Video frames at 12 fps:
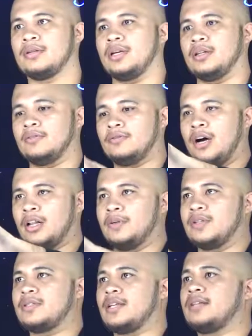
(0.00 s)
in the
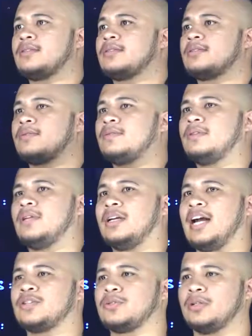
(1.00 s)
following sets: the
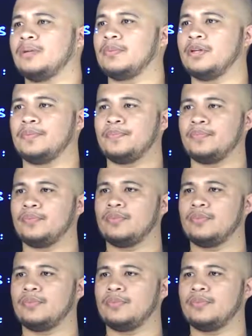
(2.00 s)
natural number,